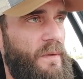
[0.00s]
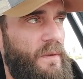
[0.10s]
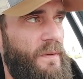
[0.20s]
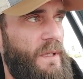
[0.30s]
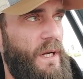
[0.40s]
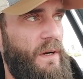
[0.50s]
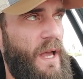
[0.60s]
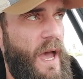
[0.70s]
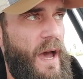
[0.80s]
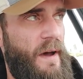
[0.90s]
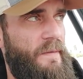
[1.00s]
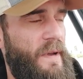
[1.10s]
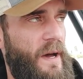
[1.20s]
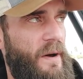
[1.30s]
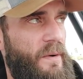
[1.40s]
a year and a half
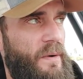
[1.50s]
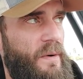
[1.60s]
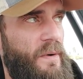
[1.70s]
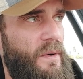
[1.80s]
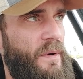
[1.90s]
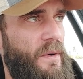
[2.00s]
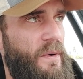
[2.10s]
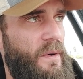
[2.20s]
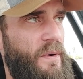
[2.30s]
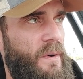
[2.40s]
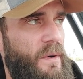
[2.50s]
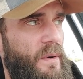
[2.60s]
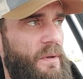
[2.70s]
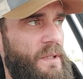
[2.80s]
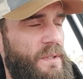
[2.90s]
now,
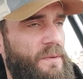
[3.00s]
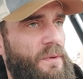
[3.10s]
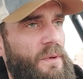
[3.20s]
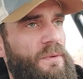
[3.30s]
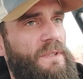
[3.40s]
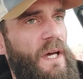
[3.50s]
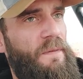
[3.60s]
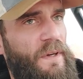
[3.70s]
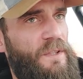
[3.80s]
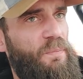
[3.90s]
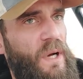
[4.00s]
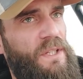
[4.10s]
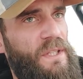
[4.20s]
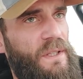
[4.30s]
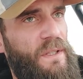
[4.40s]
just through
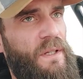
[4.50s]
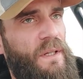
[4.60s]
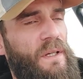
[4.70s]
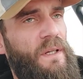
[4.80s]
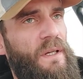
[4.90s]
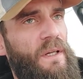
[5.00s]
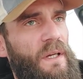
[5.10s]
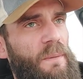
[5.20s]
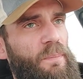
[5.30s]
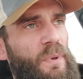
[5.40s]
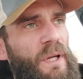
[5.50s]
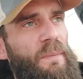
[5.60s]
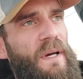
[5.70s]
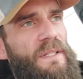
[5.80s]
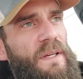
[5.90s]
self-expression and putting
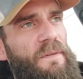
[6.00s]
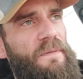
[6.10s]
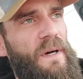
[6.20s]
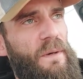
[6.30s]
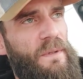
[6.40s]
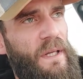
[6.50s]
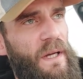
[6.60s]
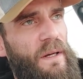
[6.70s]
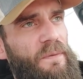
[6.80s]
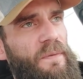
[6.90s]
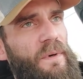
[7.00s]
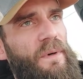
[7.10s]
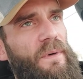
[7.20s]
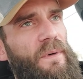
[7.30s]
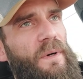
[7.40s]
myself out there,
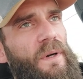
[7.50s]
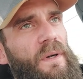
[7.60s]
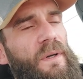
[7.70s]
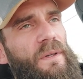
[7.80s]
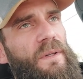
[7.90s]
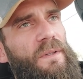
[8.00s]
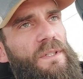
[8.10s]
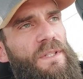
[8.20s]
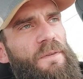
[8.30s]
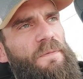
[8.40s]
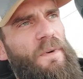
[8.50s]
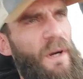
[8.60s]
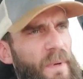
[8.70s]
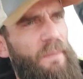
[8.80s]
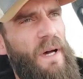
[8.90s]
for just
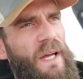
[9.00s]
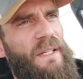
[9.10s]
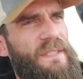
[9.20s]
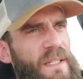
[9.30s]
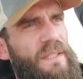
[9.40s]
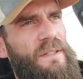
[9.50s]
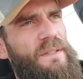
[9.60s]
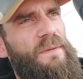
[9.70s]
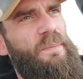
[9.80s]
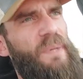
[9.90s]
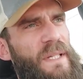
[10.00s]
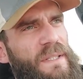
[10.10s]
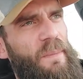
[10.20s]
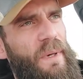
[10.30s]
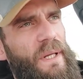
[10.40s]
affirming my existence, to be
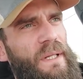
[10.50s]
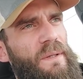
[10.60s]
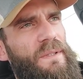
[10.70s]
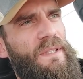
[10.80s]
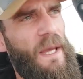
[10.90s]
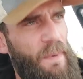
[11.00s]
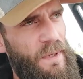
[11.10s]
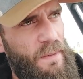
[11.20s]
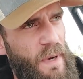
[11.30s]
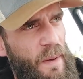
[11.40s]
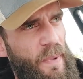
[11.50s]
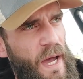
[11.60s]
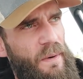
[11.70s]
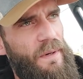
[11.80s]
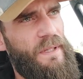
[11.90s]
somebody, to step into my
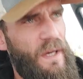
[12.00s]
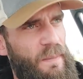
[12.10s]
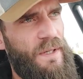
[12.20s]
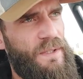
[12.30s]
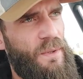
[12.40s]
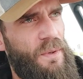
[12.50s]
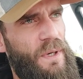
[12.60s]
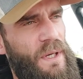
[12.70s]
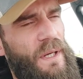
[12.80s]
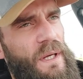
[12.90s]
power, tell my story,